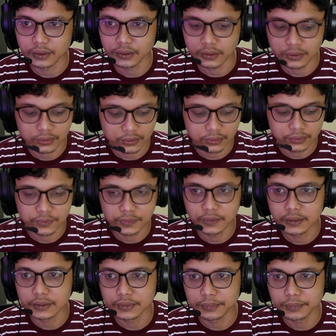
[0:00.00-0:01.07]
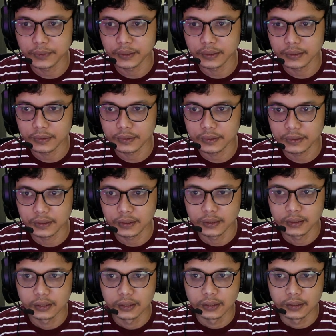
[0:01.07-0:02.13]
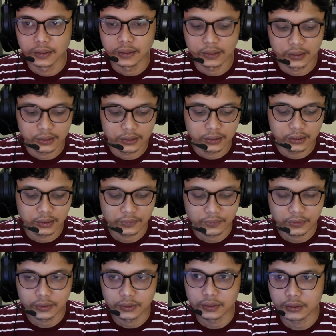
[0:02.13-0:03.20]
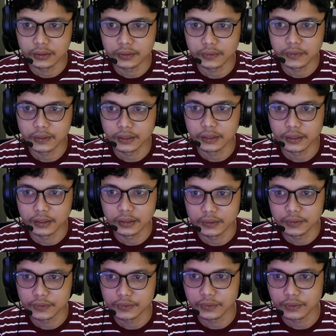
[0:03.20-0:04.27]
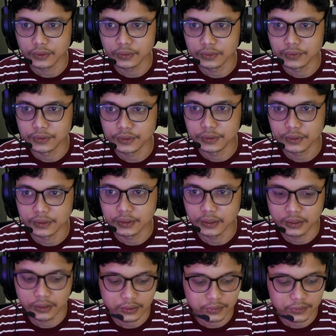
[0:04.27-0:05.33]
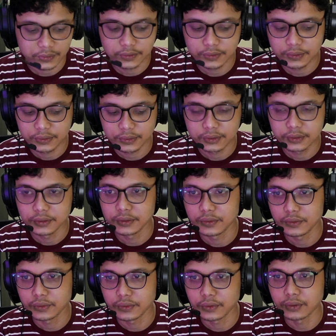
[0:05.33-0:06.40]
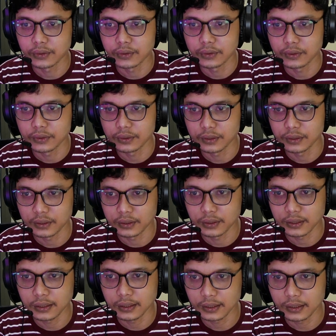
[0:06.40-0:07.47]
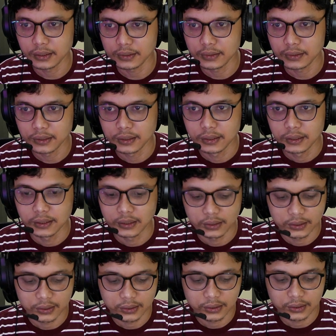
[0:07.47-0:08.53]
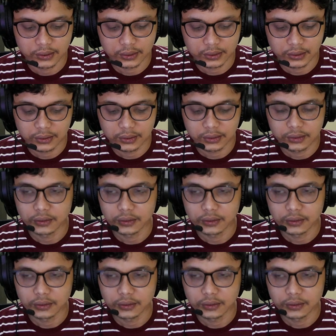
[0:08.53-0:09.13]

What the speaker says: Close this package and we're going to create a solutions to call the class, and then